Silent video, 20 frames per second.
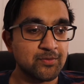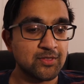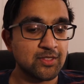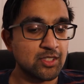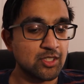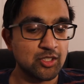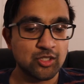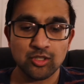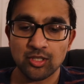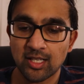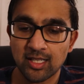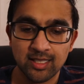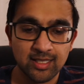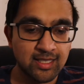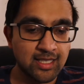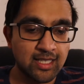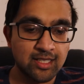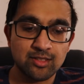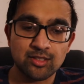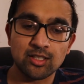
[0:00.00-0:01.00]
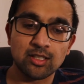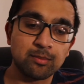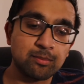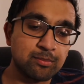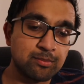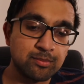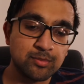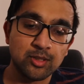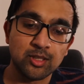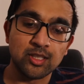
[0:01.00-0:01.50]
just trying to catch
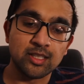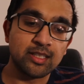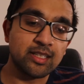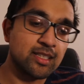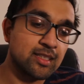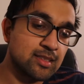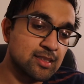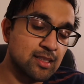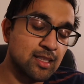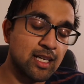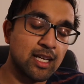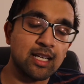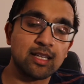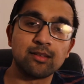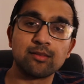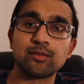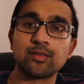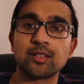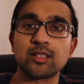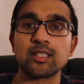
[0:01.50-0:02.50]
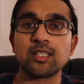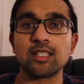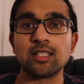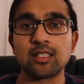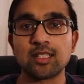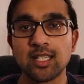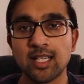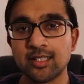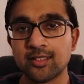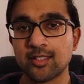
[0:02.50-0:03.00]
up on his life and he
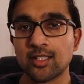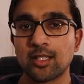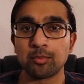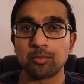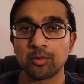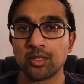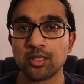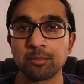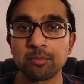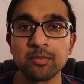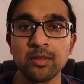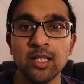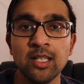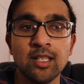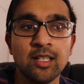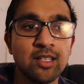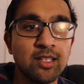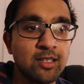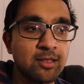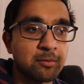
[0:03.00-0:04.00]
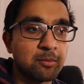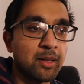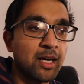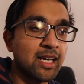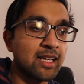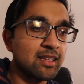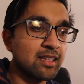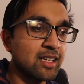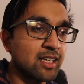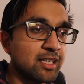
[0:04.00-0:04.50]
catch on
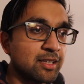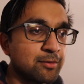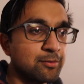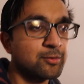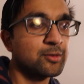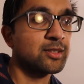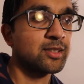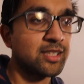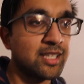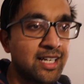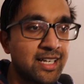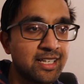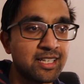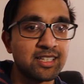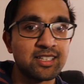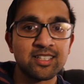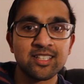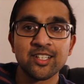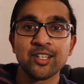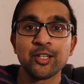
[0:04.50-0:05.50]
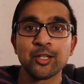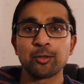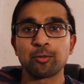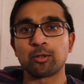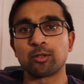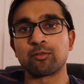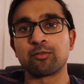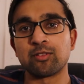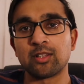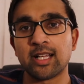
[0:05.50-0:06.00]
my life and kind of
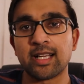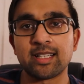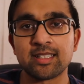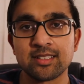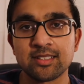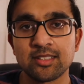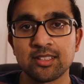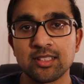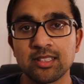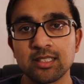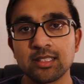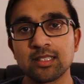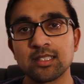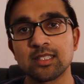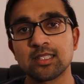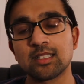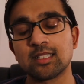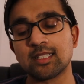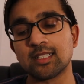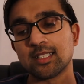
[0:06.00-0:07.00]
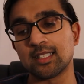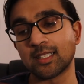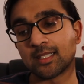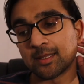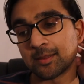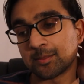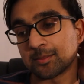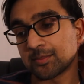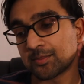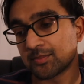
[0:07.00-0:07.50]
reflect on,
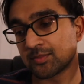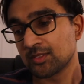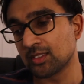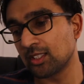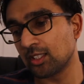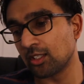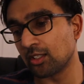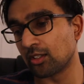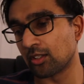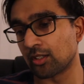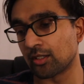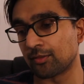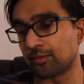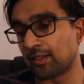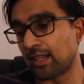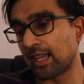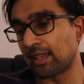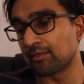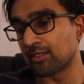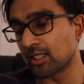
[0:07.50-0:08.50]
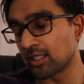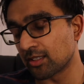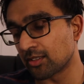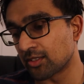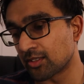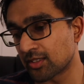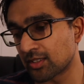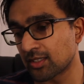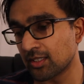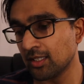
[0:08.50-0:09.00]
the 5
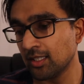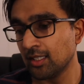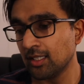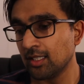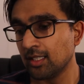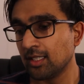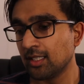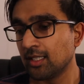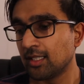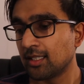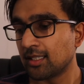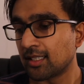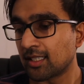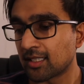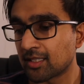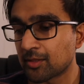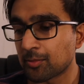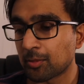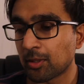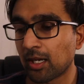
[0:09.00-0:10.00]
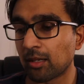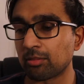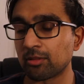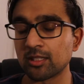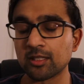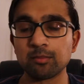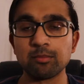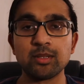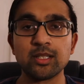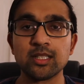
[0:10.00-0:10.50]
years that it's
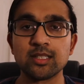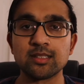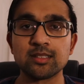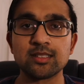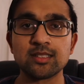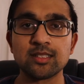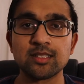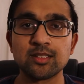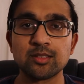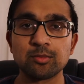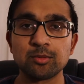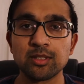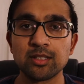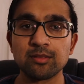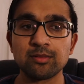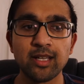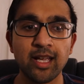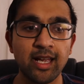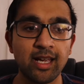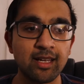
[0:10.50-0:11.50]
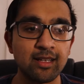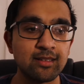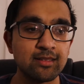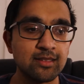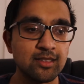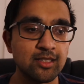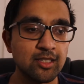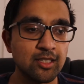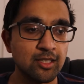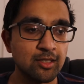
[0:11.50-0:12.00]
probably been since we've had,
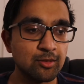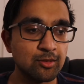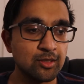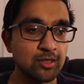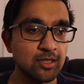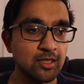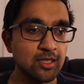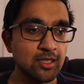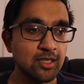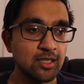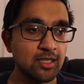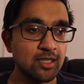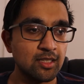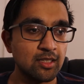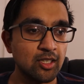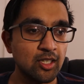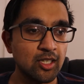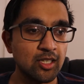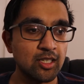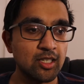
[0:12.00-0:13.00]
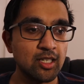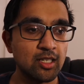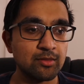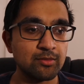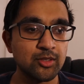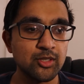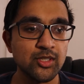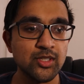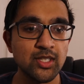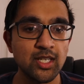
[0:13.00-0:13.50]
a long
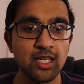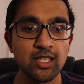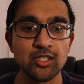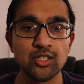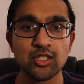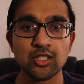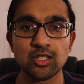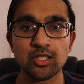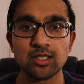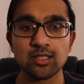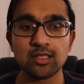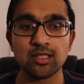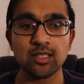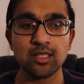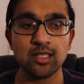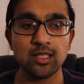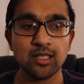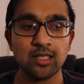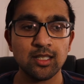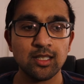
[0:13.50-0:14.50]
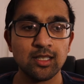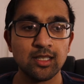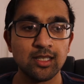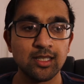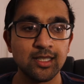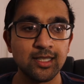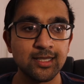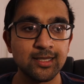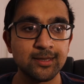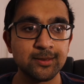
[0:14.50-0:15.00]
conversation.
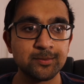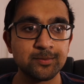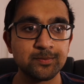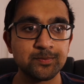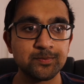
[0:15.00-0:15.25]
I